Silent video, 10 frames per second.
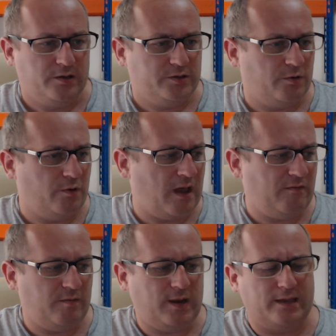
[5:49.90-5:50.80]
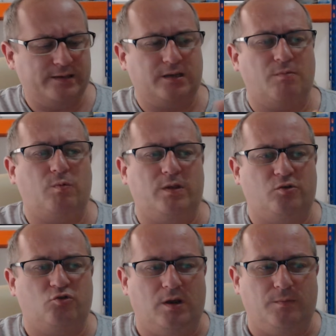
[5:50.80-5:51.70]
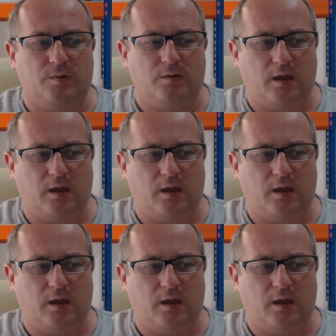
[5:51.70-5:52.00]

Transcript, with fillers: so everybody has to come up with a trip.